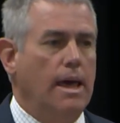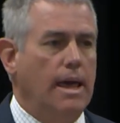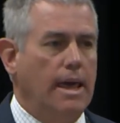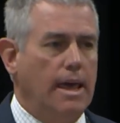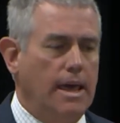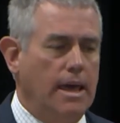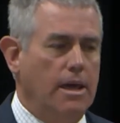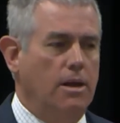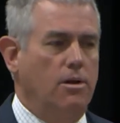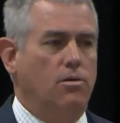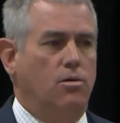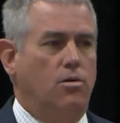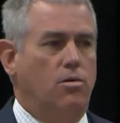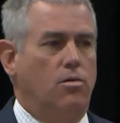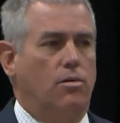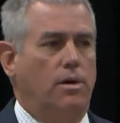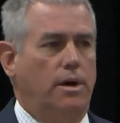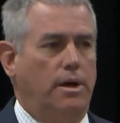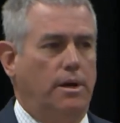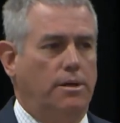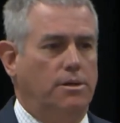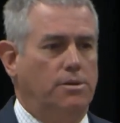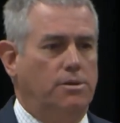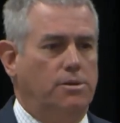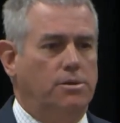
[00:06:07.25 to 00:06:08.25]

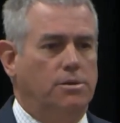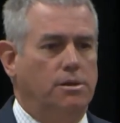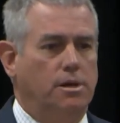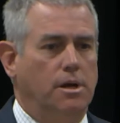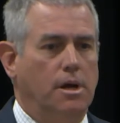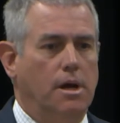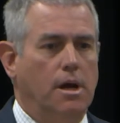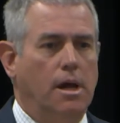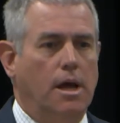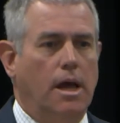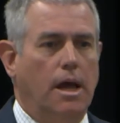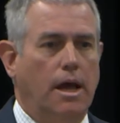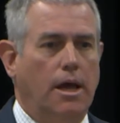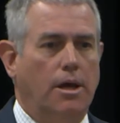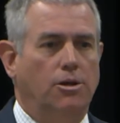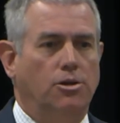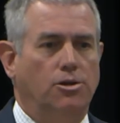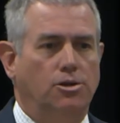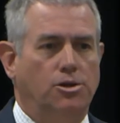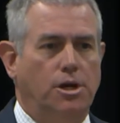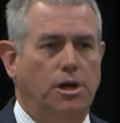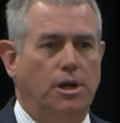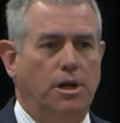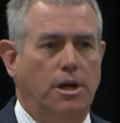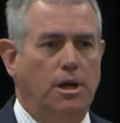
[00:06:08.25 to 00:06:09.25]
increase in
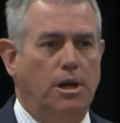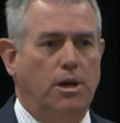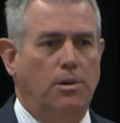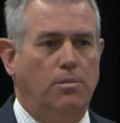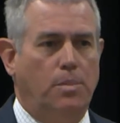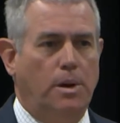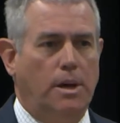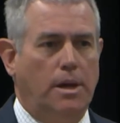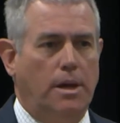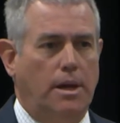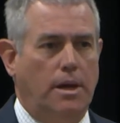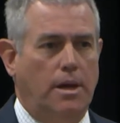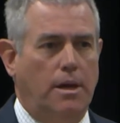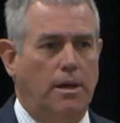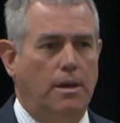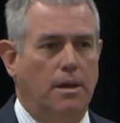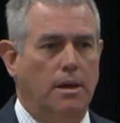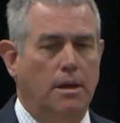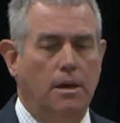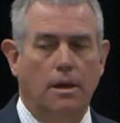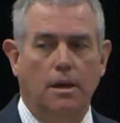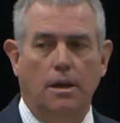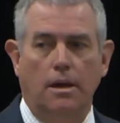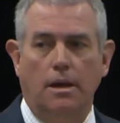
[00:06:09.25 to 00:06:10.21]
GDP